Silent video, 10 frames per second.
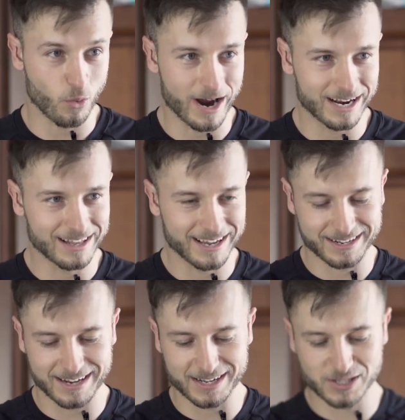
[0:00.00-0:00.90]
quite
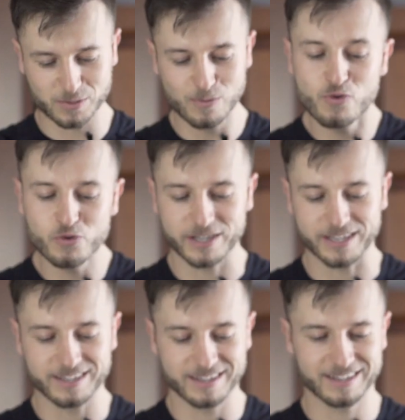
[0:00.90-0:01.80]
like a nice
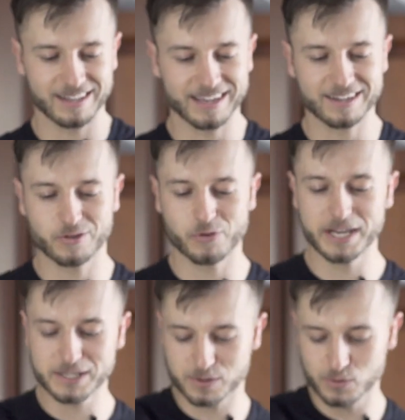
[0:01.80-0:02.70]
smoothie, like a
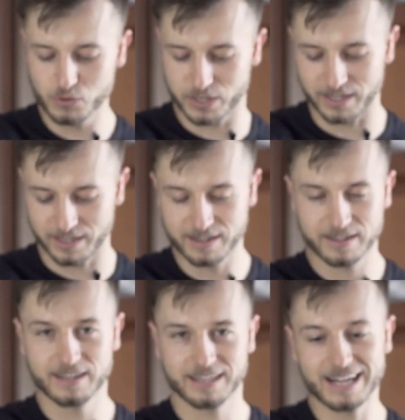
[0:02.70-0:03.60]
green smoothie.
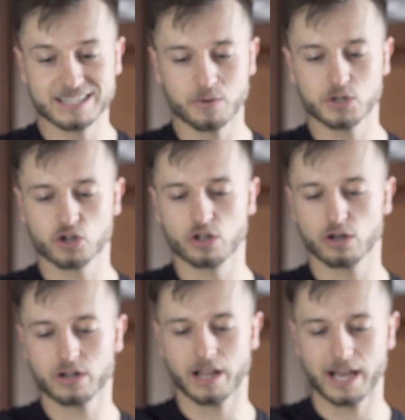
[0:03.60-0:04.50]
That's how it should
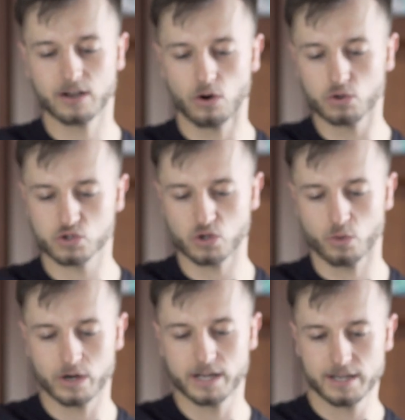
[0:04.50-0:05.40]
look like
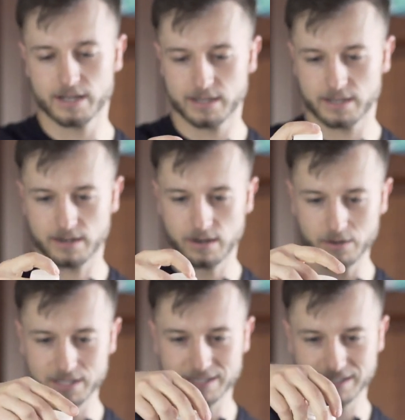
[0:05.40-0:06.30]
also. You
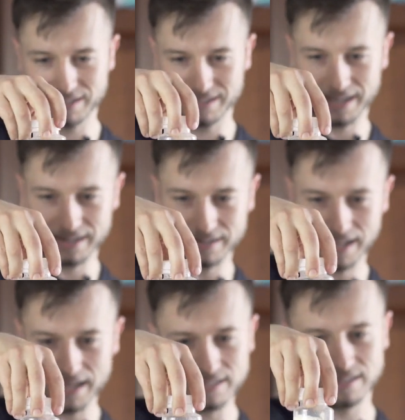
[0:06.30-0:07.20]
know, it's like a
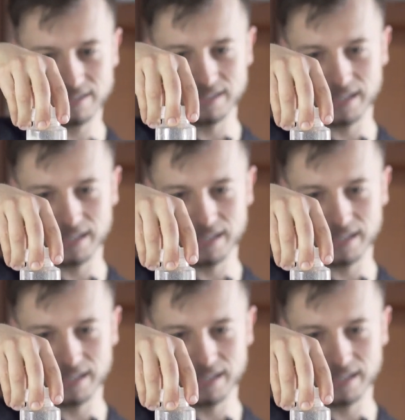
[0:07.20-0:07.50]
nice